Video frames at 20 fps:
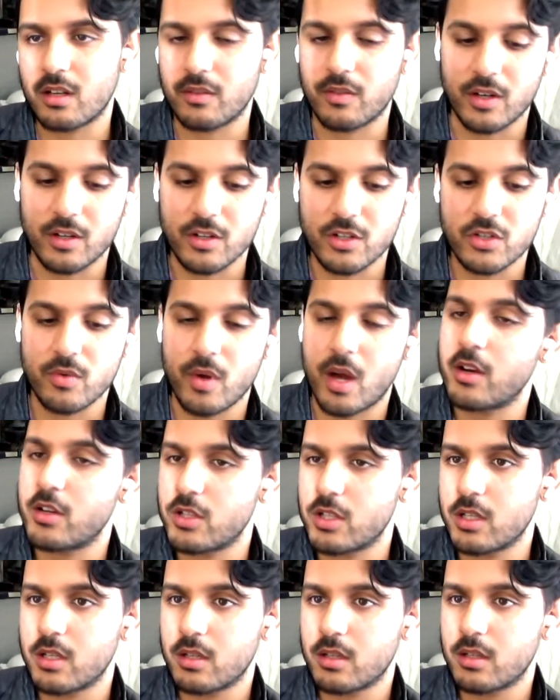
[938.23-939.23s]
of our
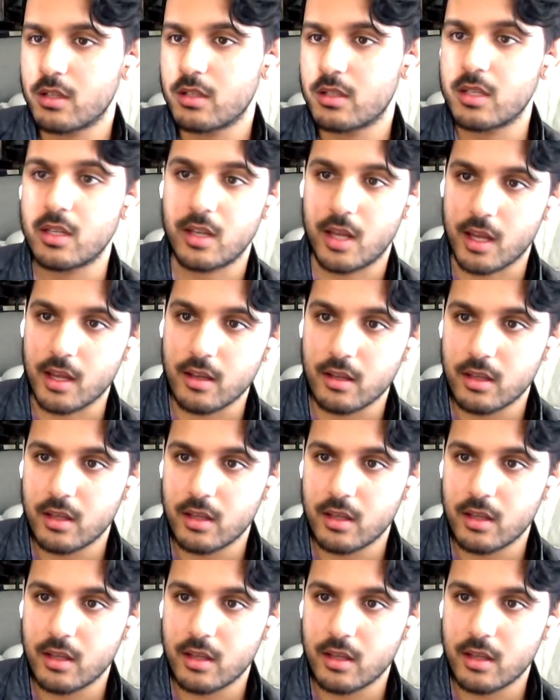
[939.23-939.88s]
strategy today.